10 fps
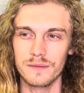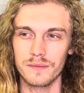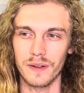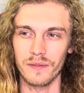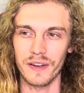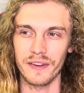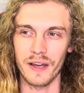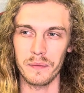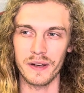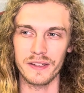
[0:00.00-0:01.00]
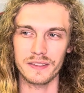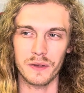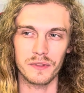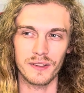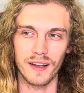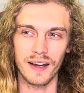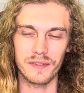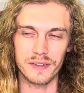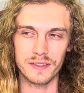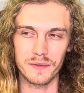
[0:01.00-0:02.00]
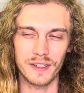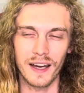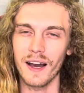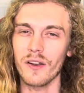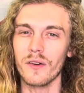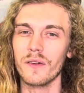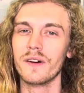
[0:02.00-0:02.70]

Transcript: My, my nightmares come to life or something. I don't know.